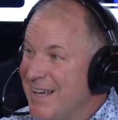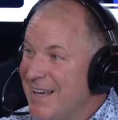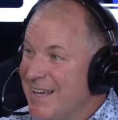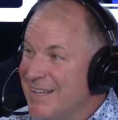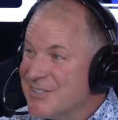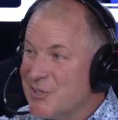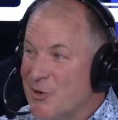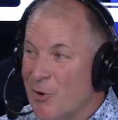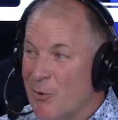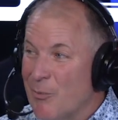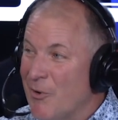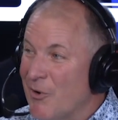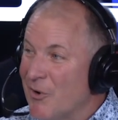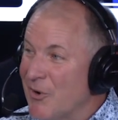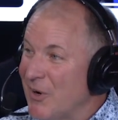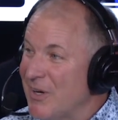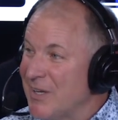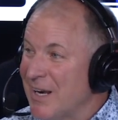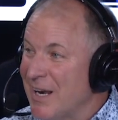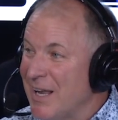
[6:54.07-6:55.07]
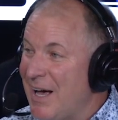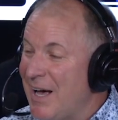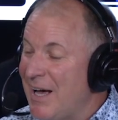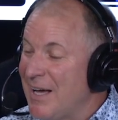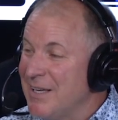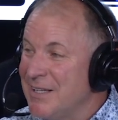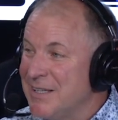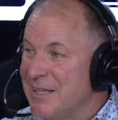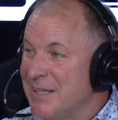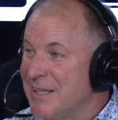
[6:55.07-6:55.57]
Scoreboard doesn't lie,
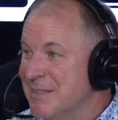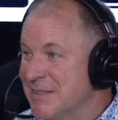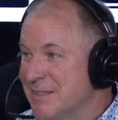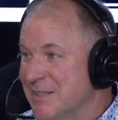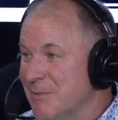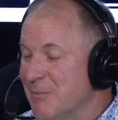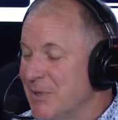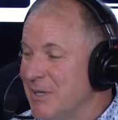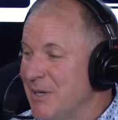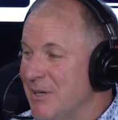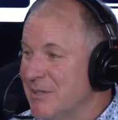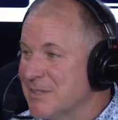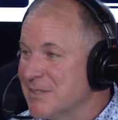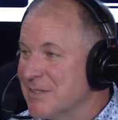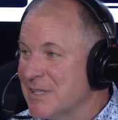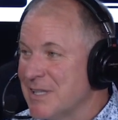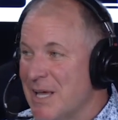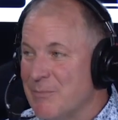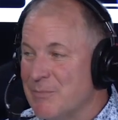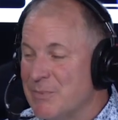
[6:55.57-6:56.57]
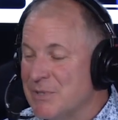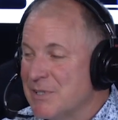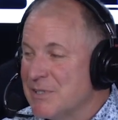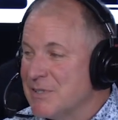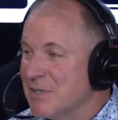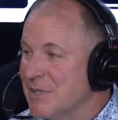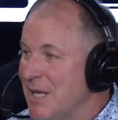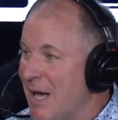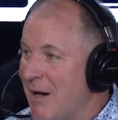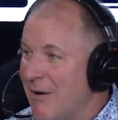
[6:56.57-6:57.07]
and then somebody else is in that
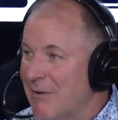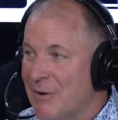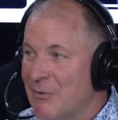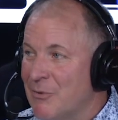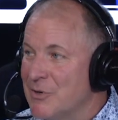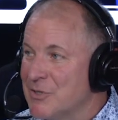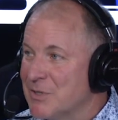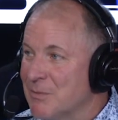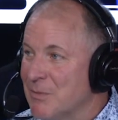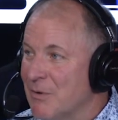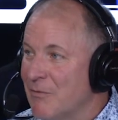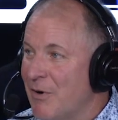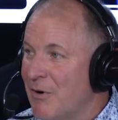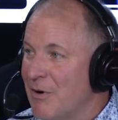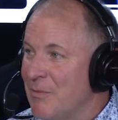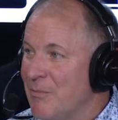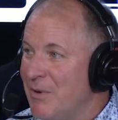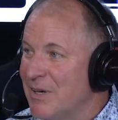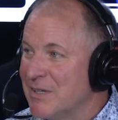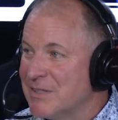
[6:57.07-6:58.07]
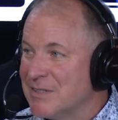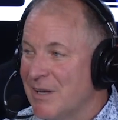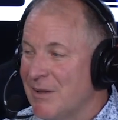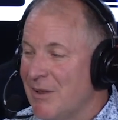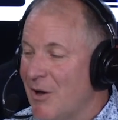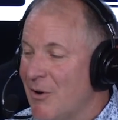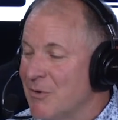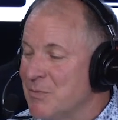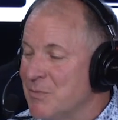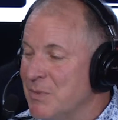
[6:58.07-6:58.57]
position now, and I wish them the very best. I'll
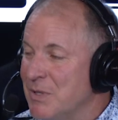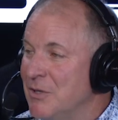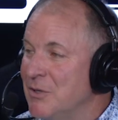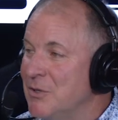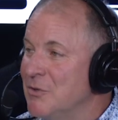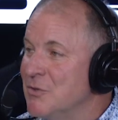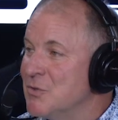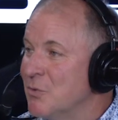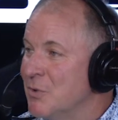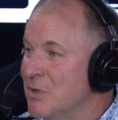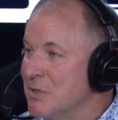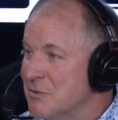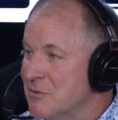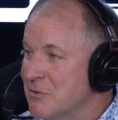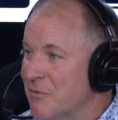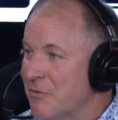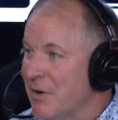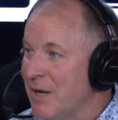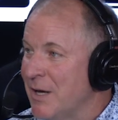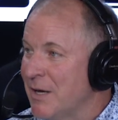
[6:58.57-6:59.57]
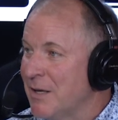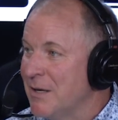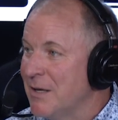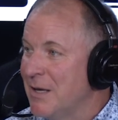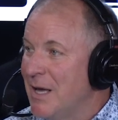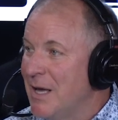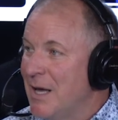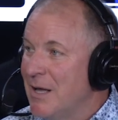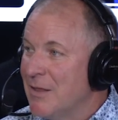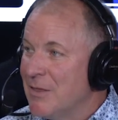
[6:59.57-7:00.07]
always be a huge Wizards fan.
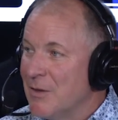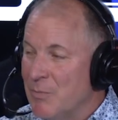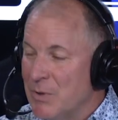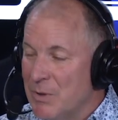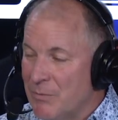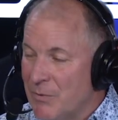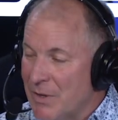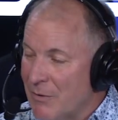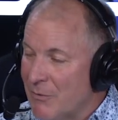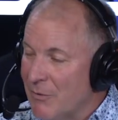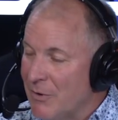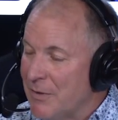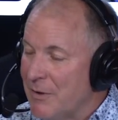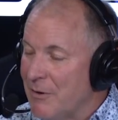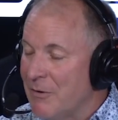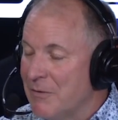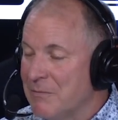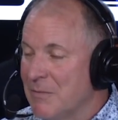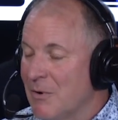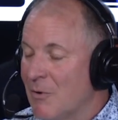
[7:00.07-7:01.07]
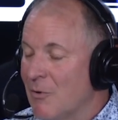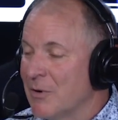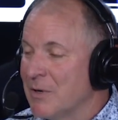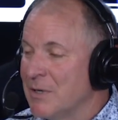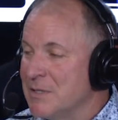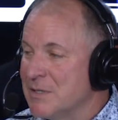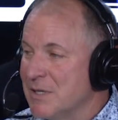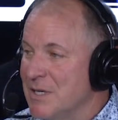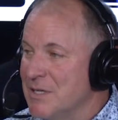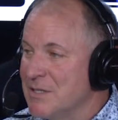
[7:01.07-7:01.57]
The people that run their
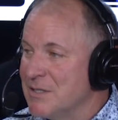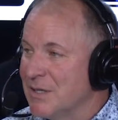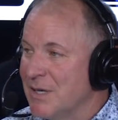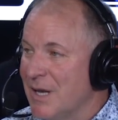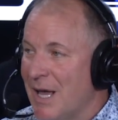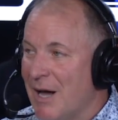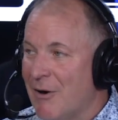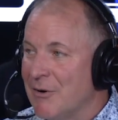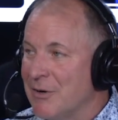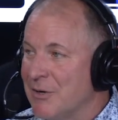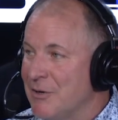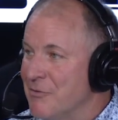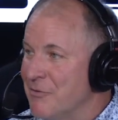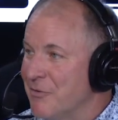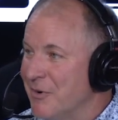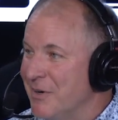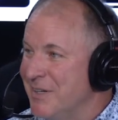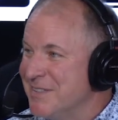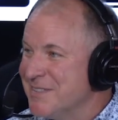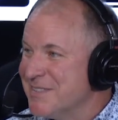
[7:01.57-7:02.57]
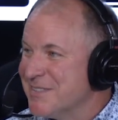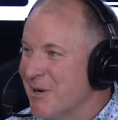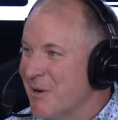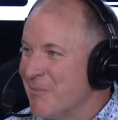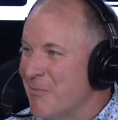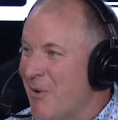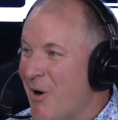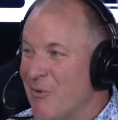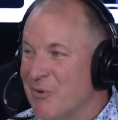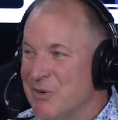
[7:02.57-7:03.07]
organization now are dear friends, so I'm
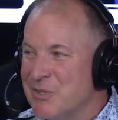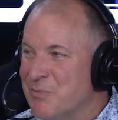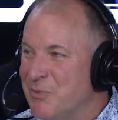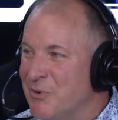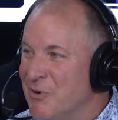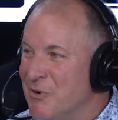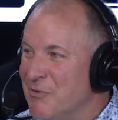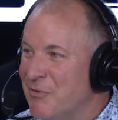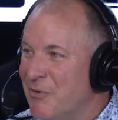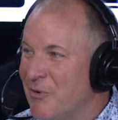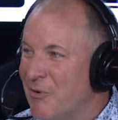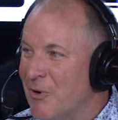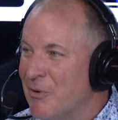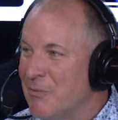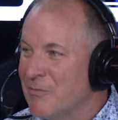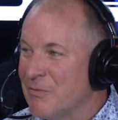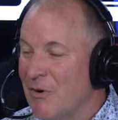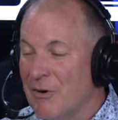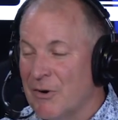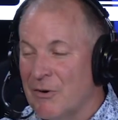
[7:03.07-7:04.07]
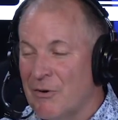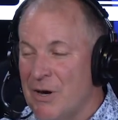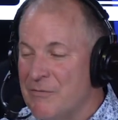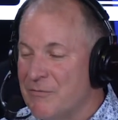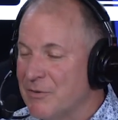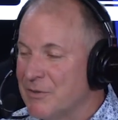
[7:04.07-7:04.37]
always pulling for them. Very grateful